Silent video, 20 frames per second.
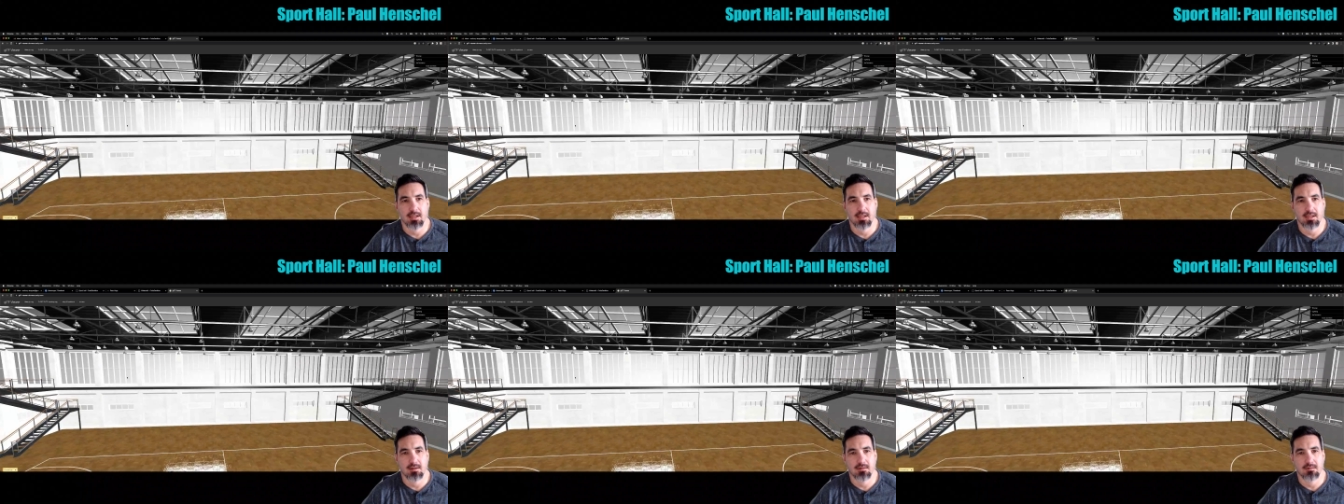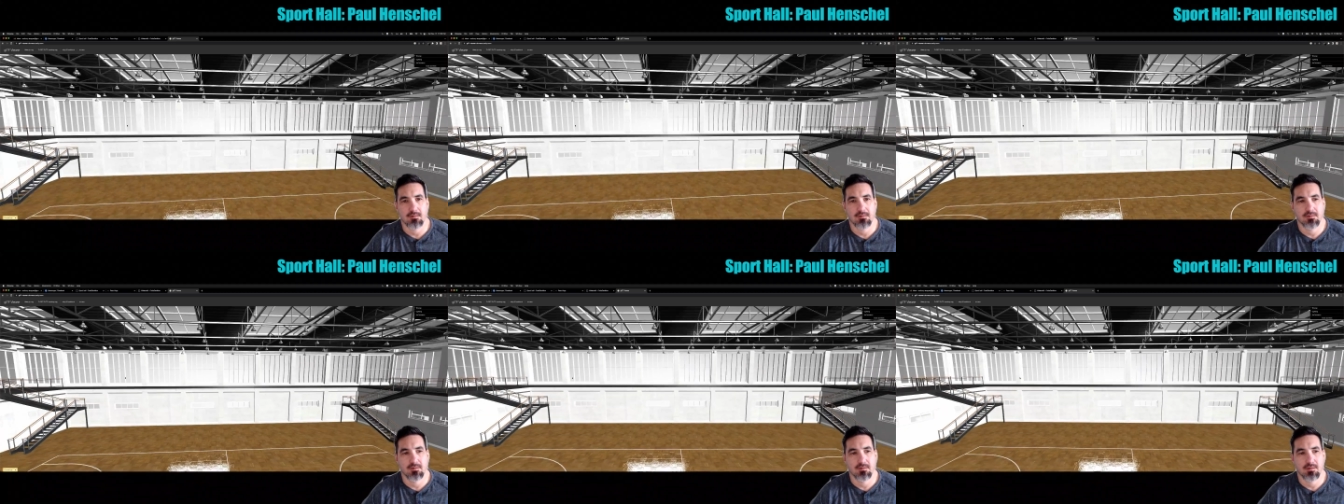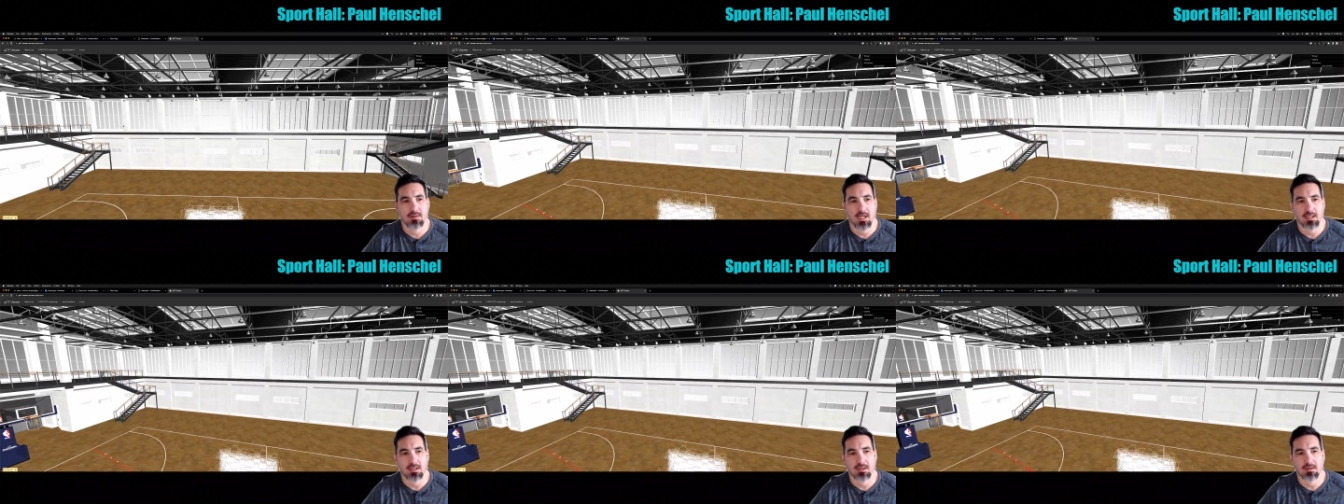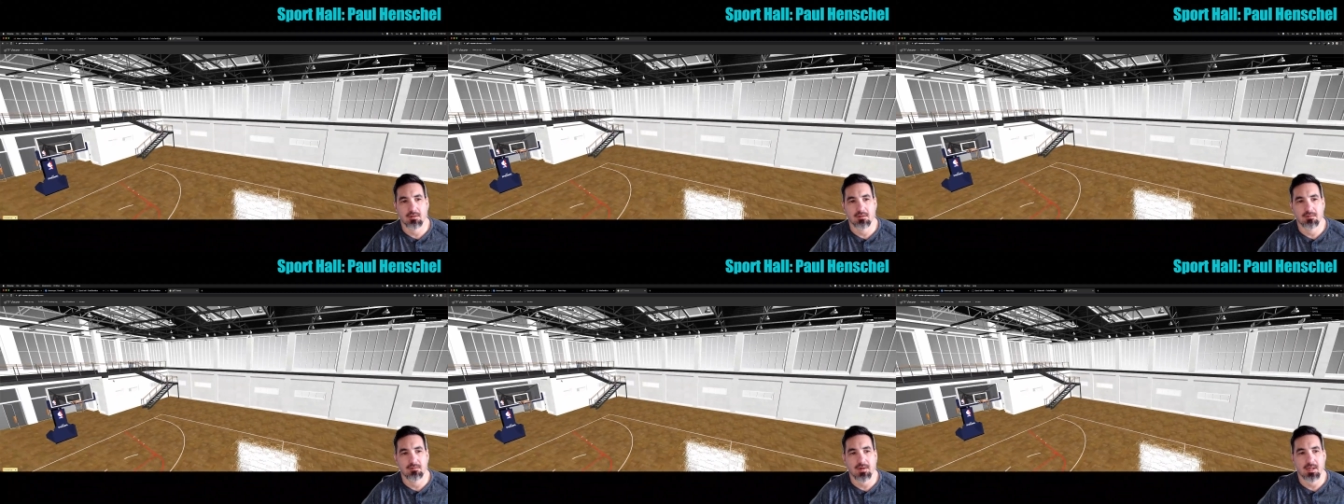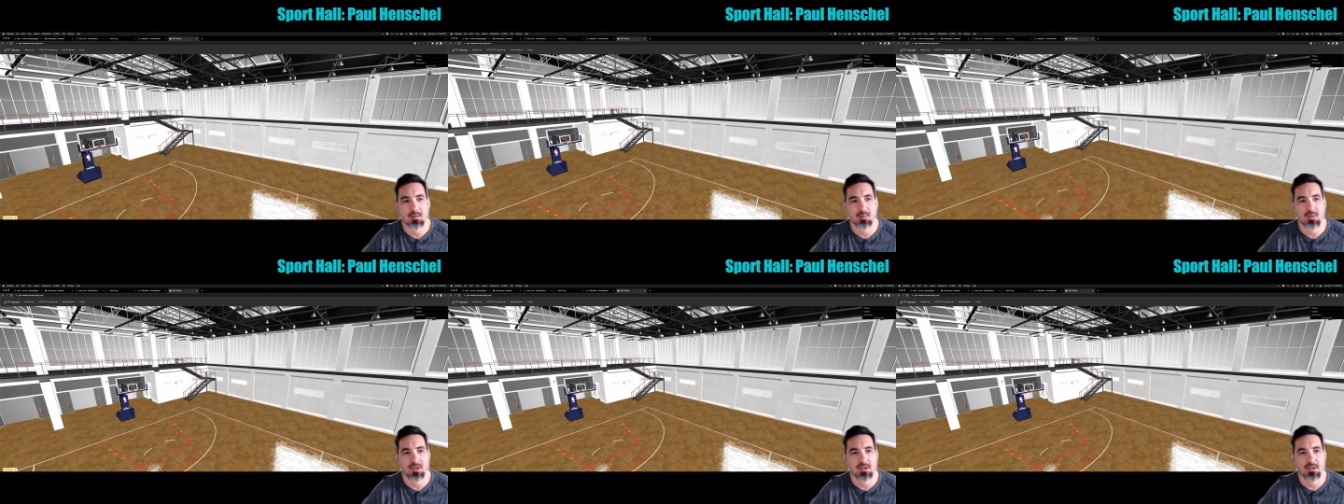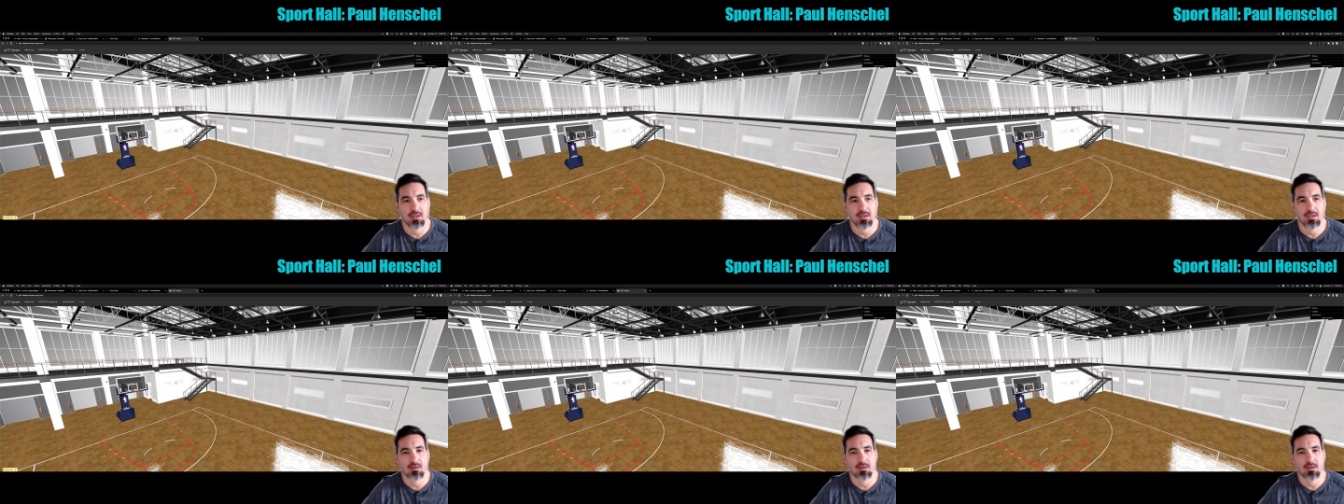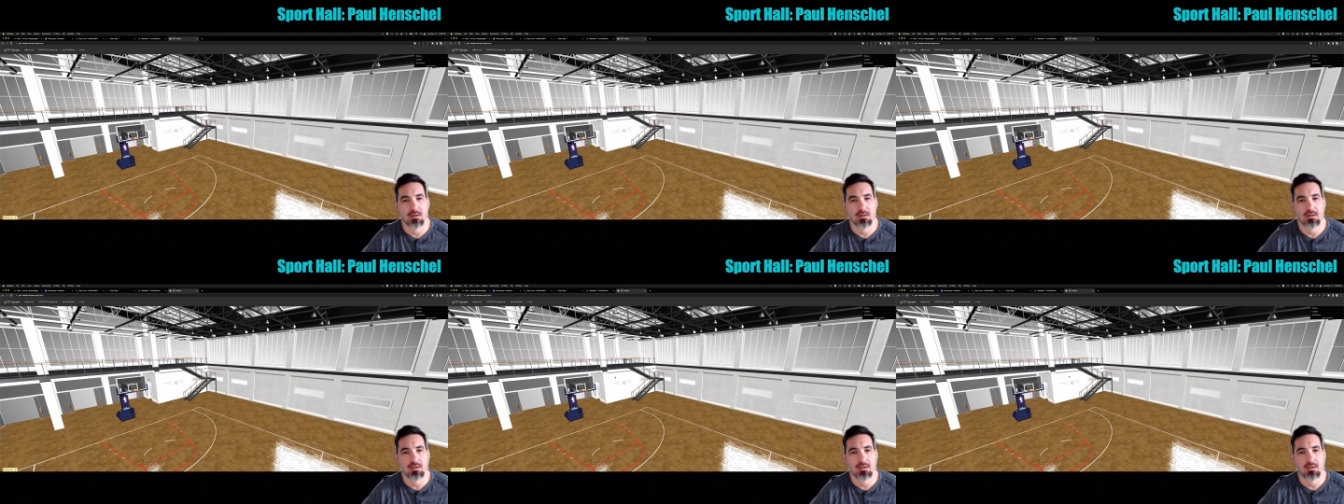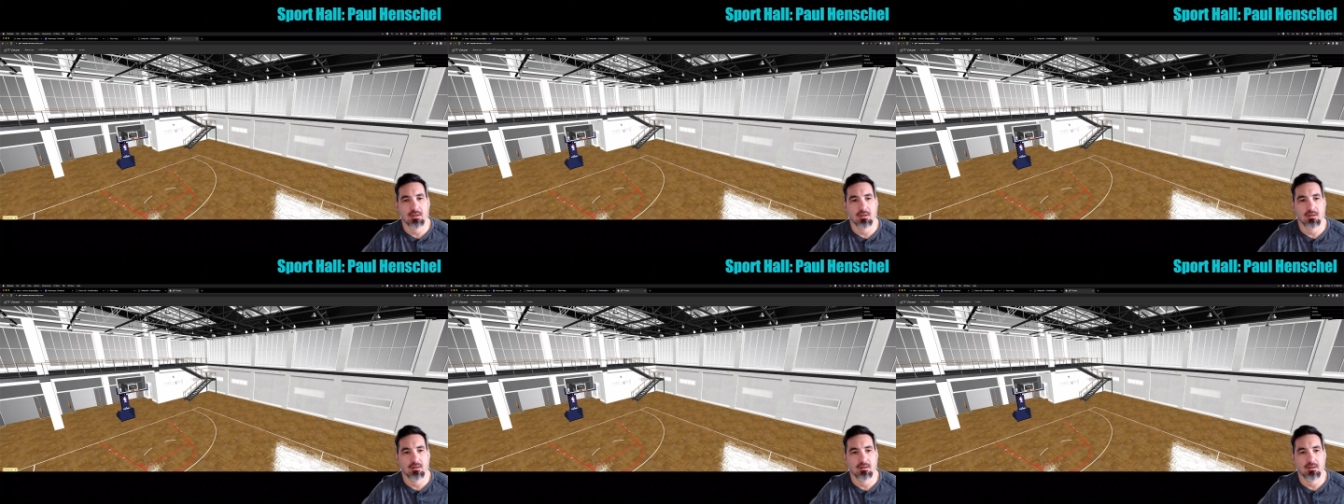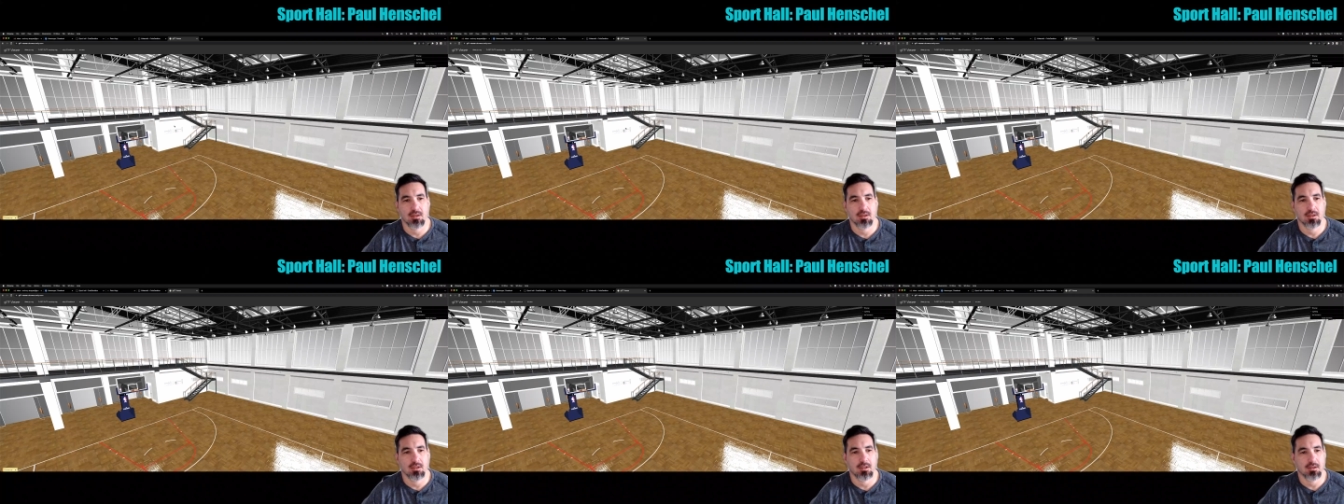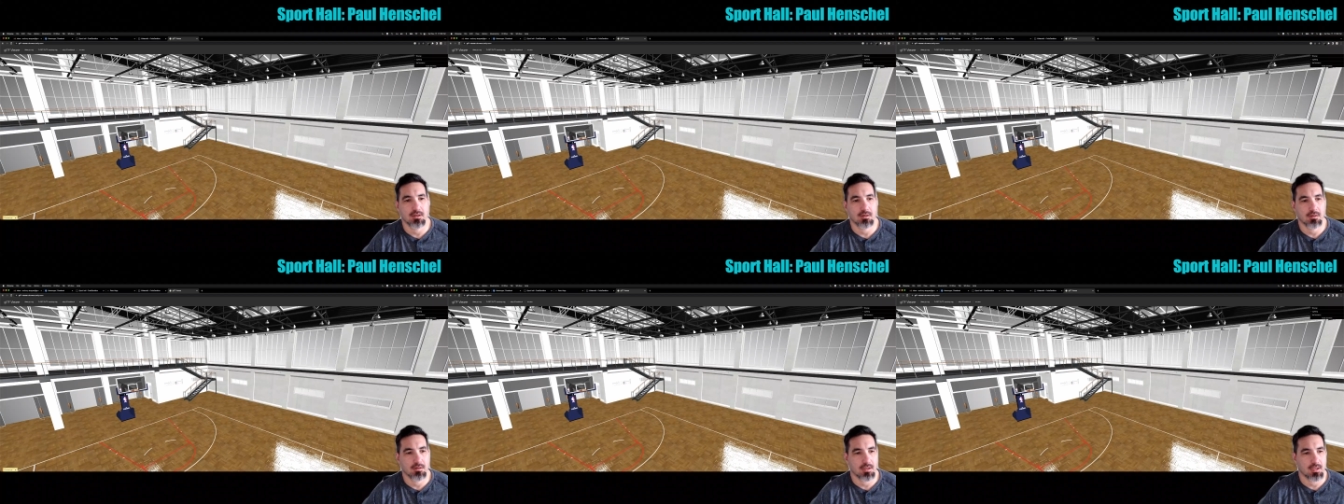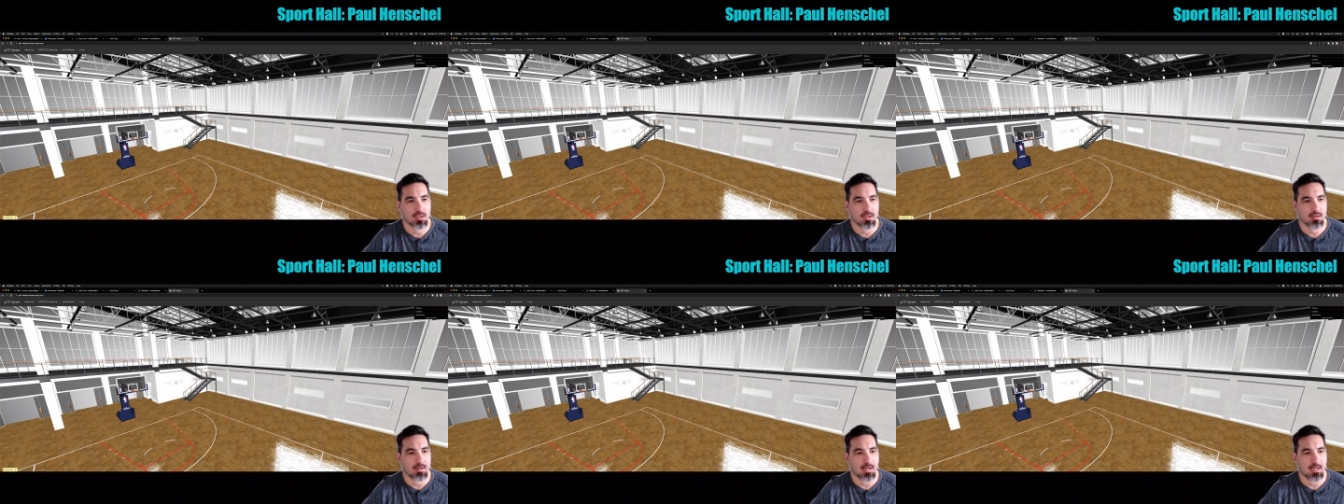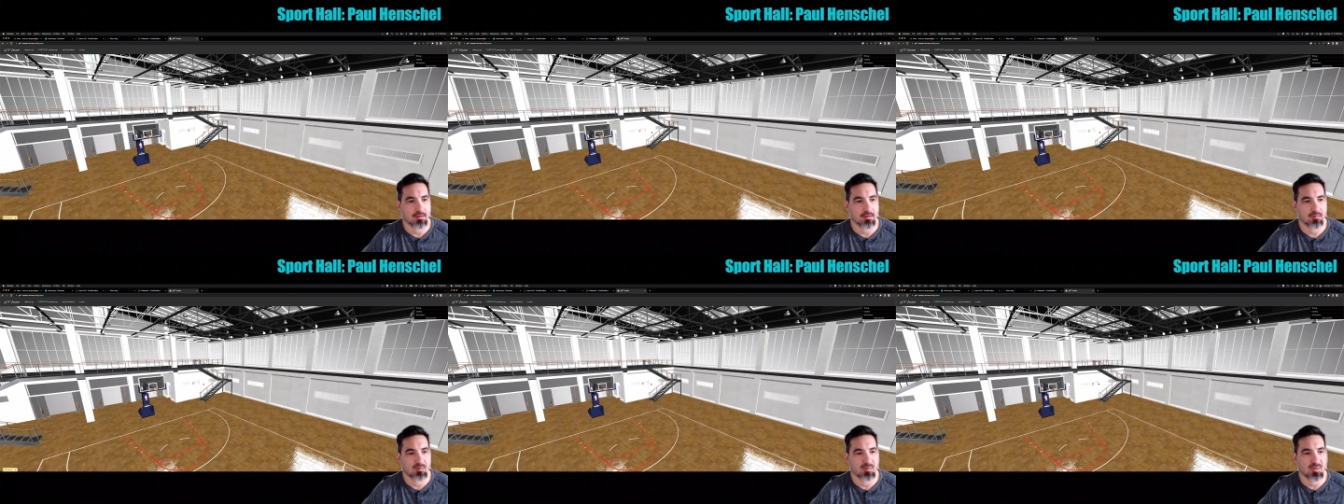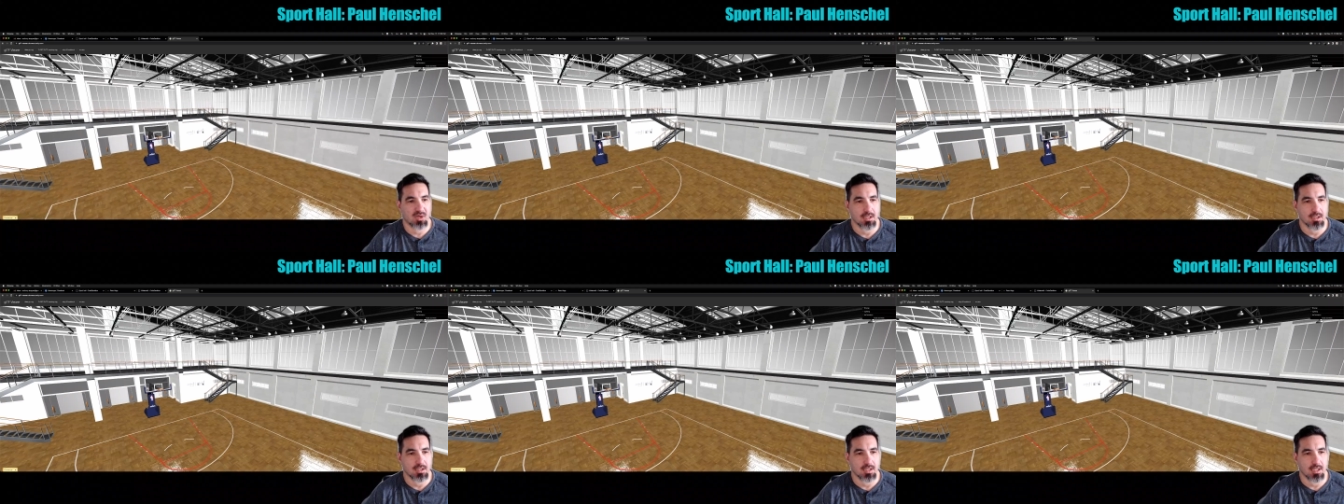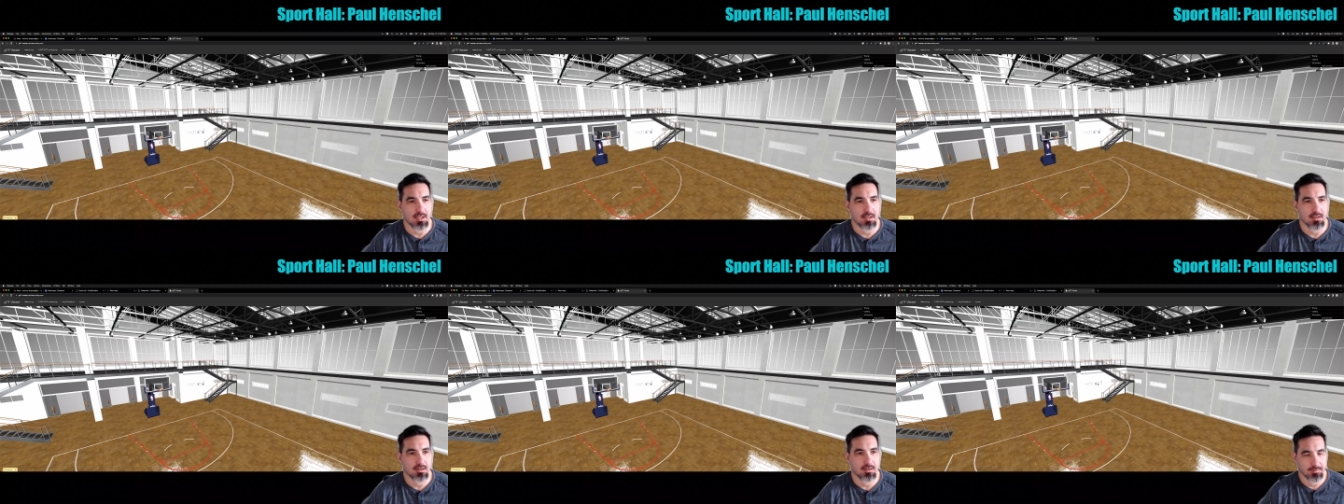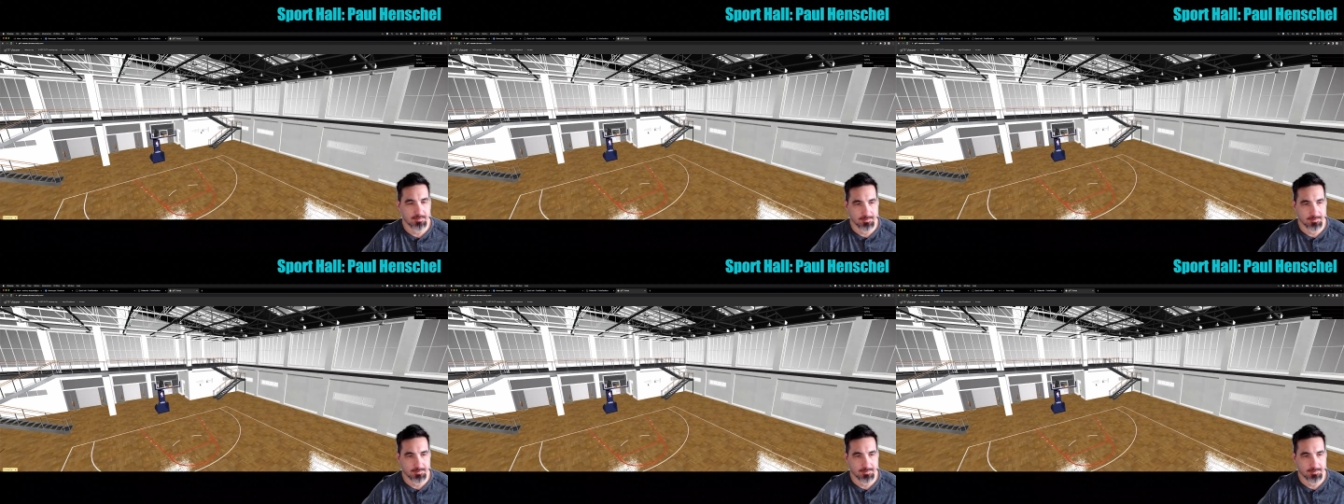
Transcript: of React three Fiber in order to turn it into an interactive project.